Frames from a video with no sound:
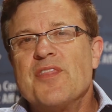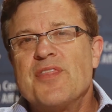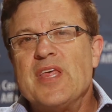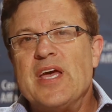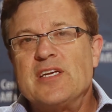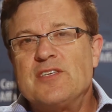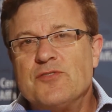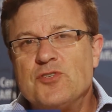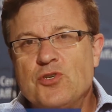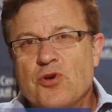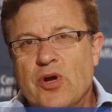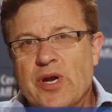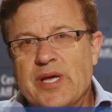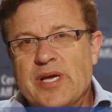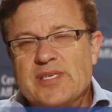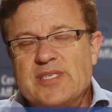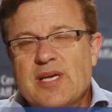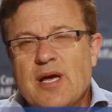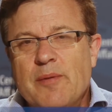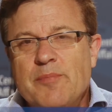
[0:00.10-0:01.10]
Thanks for
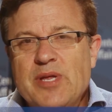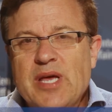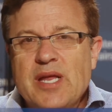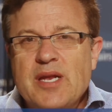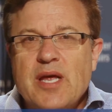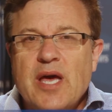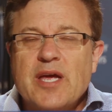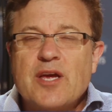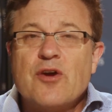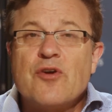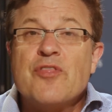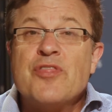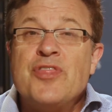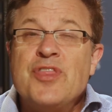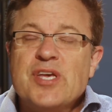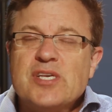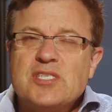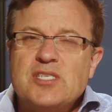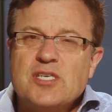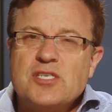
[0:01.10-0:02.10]
joining us. I'm Dan Diker.
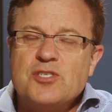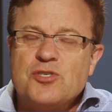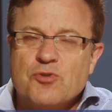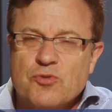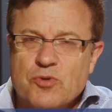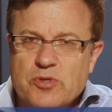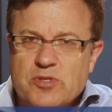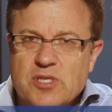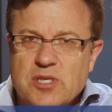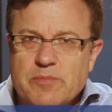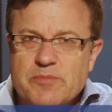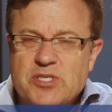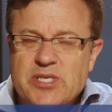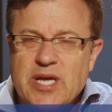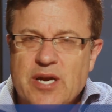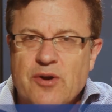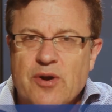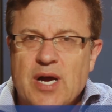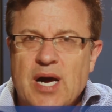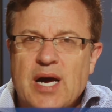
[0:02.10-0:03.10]
This is Jerusalem
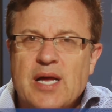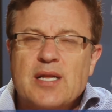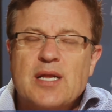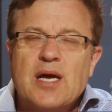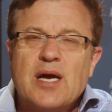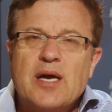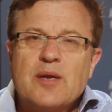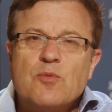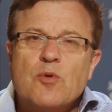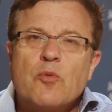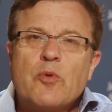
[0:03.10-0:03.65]
Center Online,